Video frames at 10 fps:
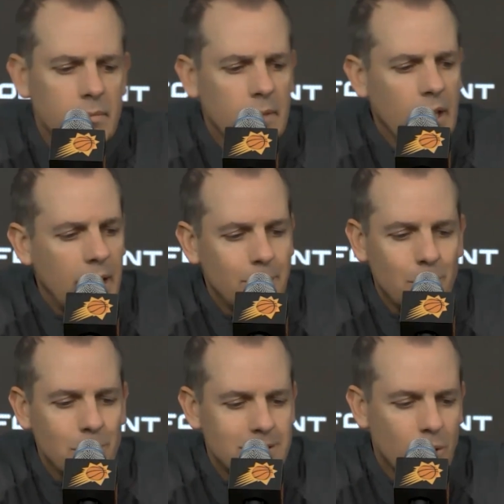Yeah, I mean,
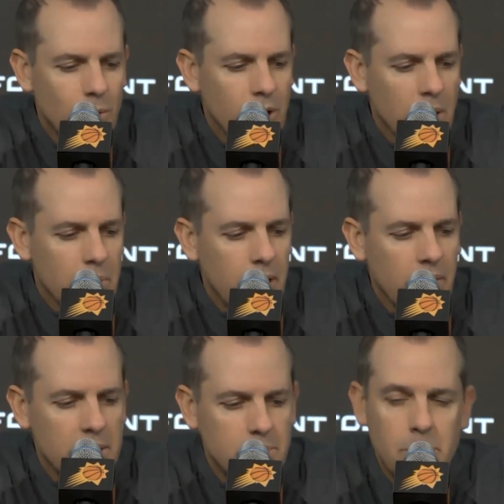it's still a work in
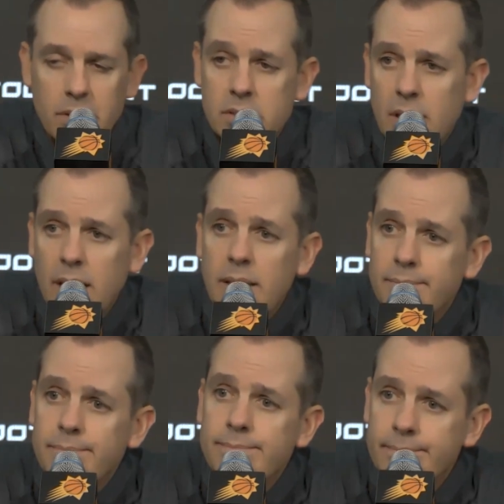progress, but better tonight.
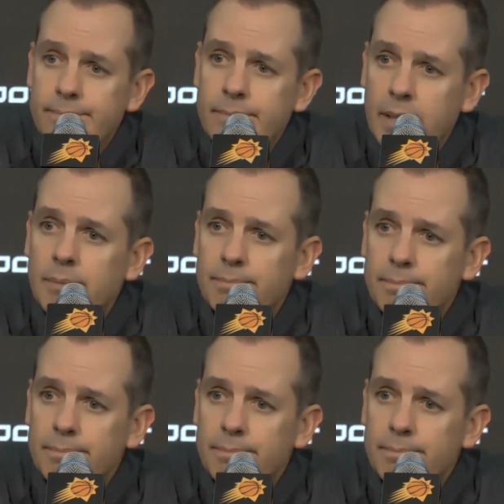Yeah.